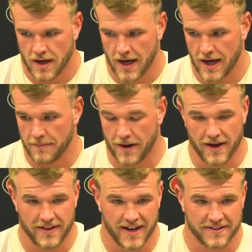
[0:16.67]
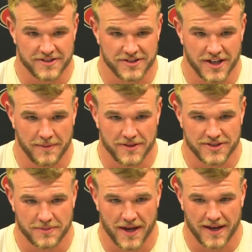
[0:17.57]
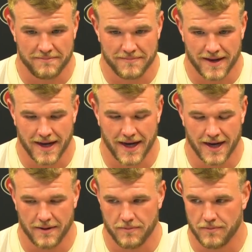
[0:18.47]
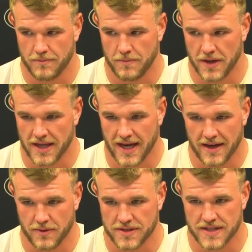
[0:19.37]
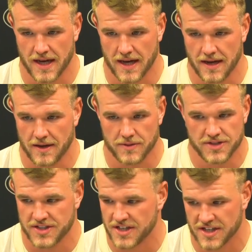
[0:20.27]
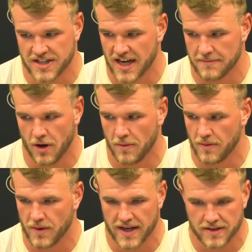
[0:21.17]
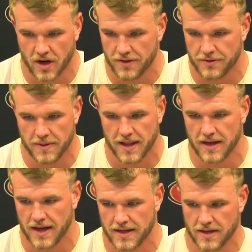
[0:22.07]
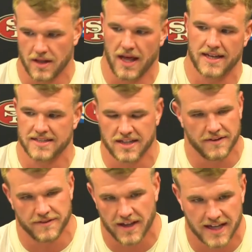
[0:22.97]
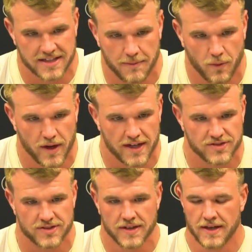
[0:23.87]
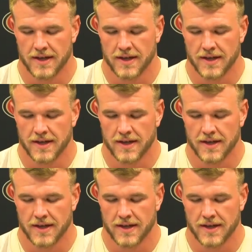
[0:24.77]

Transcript: Probably the NFC Championship game. But yeah, it was just an exciting moment. We had gone through a lot of stuff the last couple weeks,